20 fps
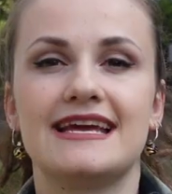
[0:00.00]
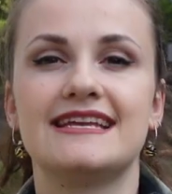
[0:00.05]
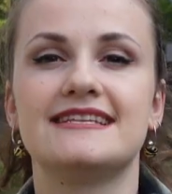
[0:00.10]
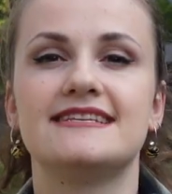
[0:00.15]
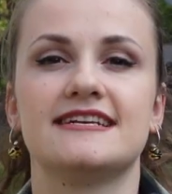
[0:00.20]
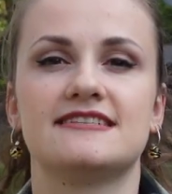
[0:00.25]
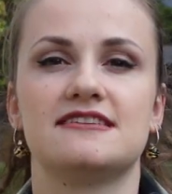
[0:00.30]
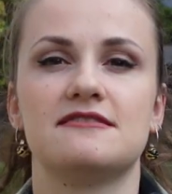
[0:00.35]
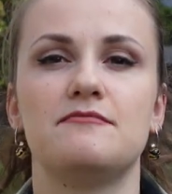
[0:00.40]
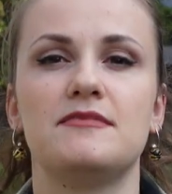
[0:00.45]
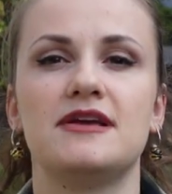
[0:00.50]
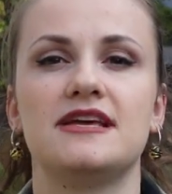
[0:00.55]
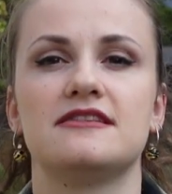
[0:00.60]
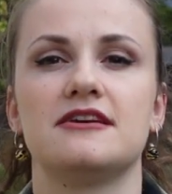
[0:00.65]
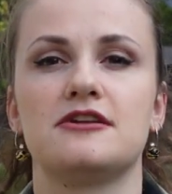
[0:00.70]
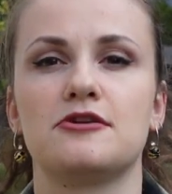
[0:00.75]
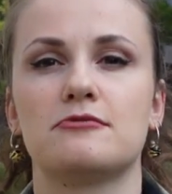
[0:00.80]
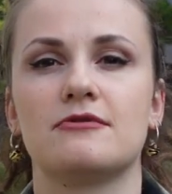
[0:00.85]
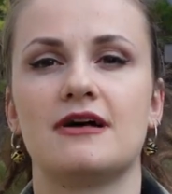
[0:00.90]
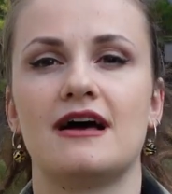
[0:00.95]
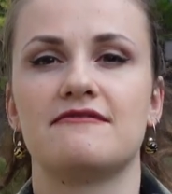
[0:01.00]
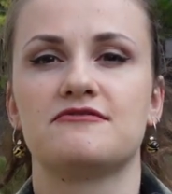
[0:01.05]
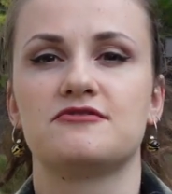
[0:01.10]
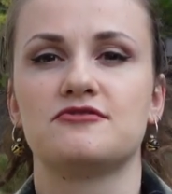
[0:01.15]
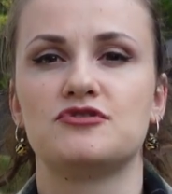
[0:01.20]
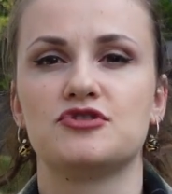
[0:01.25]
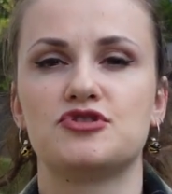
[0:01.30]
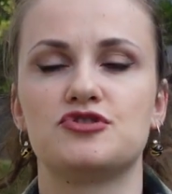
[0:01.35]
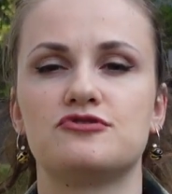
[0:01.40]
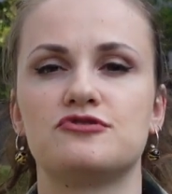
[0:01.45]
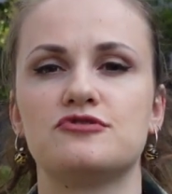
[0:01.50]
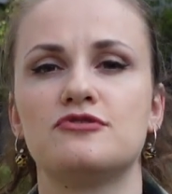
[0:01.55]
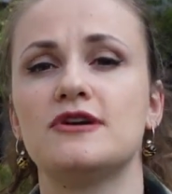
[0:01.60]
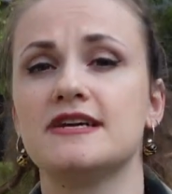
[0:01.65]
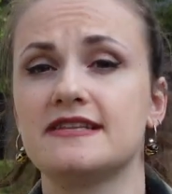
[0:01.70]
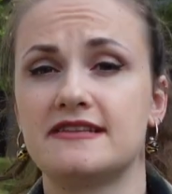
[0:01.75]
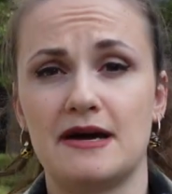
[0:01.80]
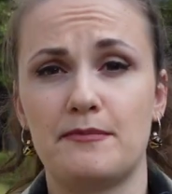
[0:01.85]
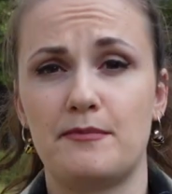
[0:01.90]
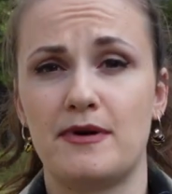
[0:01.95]
It doesn't mean that you'll have to
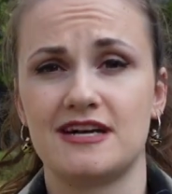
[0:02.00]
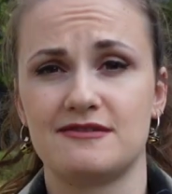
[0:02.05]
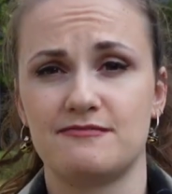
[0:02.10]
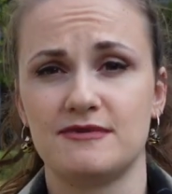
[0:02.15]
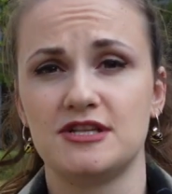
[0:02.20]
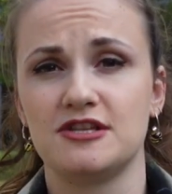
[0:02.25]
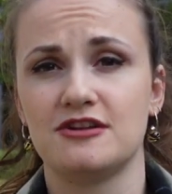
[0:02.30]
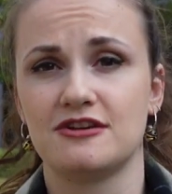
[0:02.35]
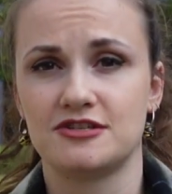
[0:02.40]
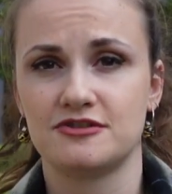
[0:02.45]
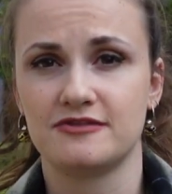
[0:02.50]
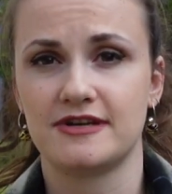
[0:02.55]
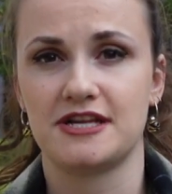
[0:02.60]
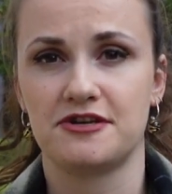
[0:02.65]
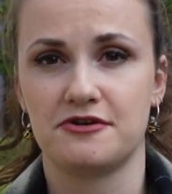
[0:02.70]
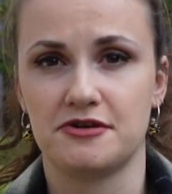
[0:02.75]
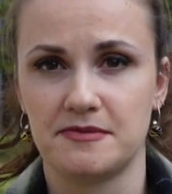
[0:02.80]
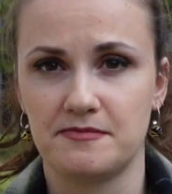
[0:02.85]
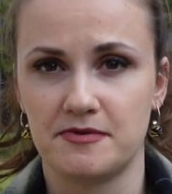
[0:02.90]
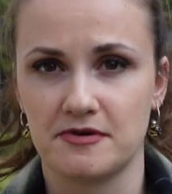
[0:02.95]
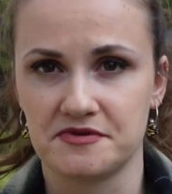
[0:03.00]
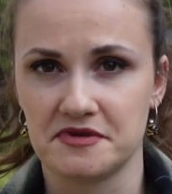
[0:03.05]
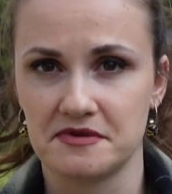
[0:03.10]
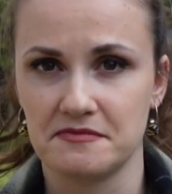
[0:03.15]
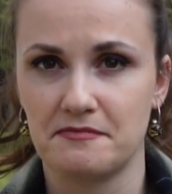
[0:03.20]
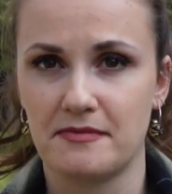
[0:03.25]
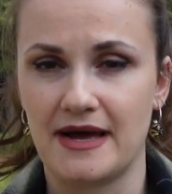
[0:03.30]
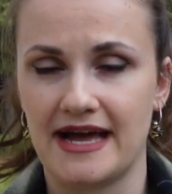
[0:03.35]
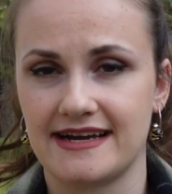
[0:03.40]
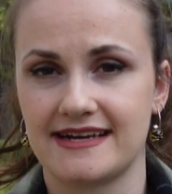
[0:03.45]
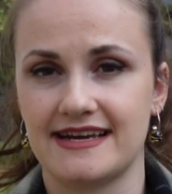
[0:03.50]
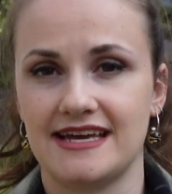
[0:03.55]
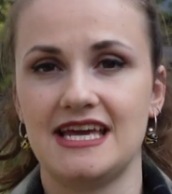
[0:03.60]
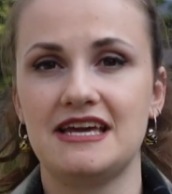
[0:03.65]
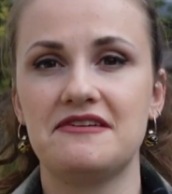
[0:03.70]
destroy the apartment not to get your deposit back.